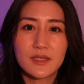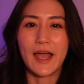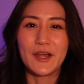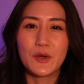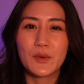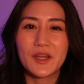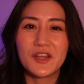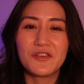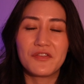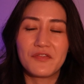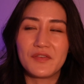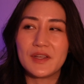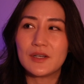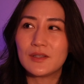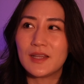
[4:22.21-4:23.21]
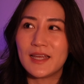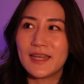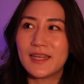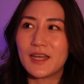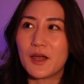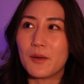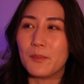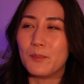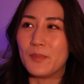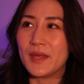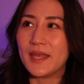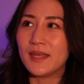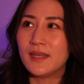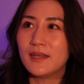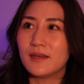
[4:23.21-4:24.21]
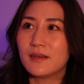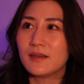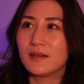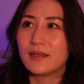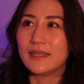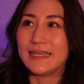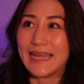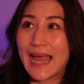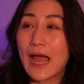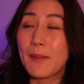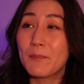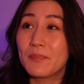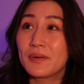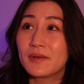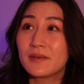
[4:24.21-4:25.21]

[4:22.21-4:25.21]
I know it can feel like a big gap,